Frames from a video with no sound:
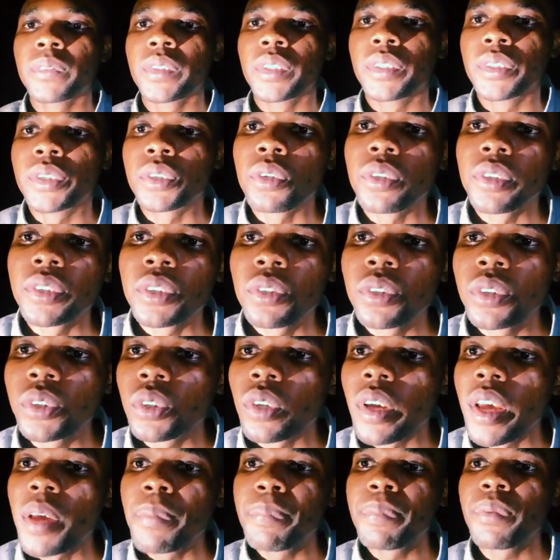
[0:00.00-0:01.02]
So it's going to
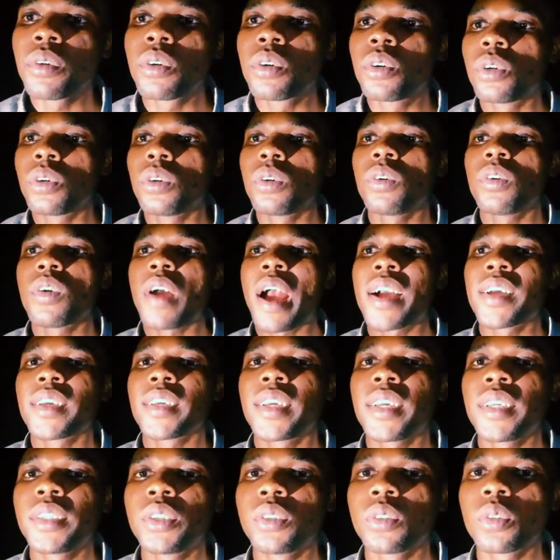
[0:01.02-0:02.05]
help you grow and
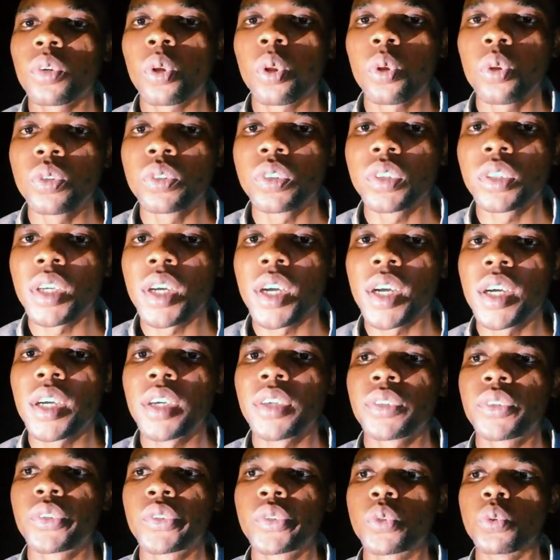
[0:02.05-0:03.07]
get you closer
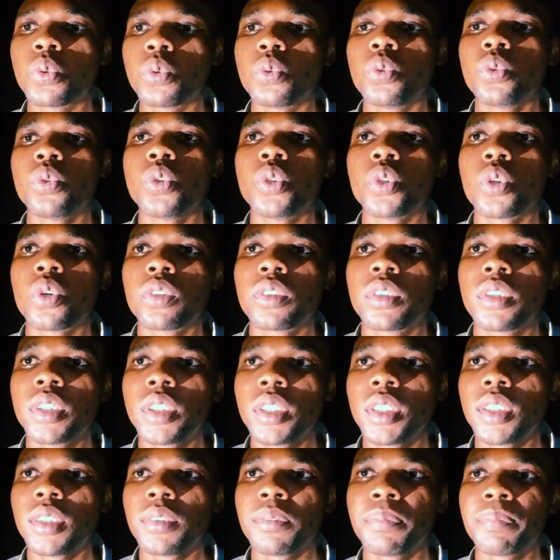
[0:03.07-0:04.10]
to your
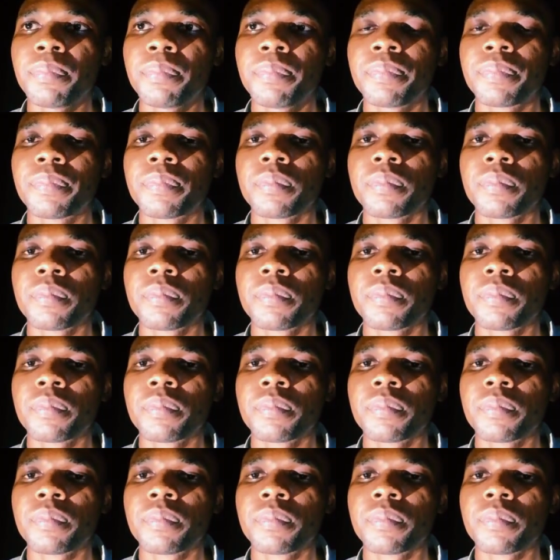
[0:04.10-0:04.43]
dream